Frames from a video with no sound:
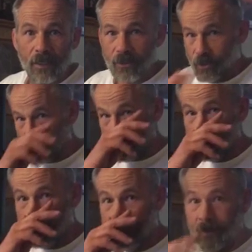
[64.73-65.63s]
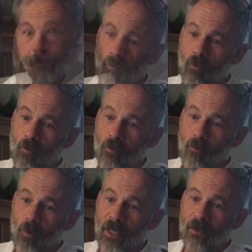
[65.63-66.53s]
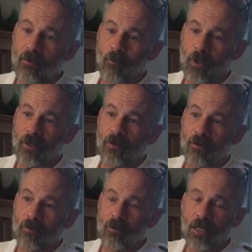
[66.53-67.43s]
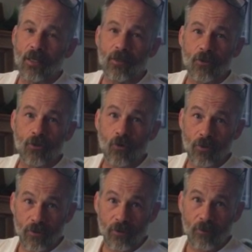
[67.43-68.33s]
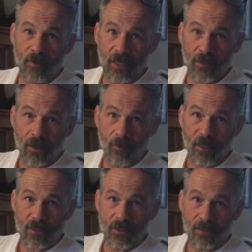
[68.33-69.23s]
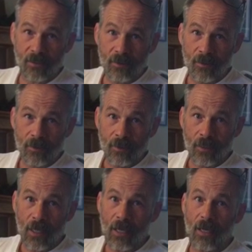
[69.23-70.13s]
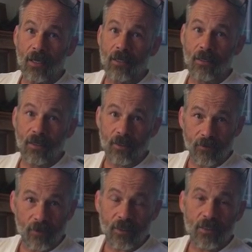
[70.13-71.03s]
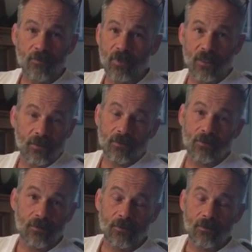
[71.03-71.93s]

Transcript: issues. We are looking at short-term economics and ignorance being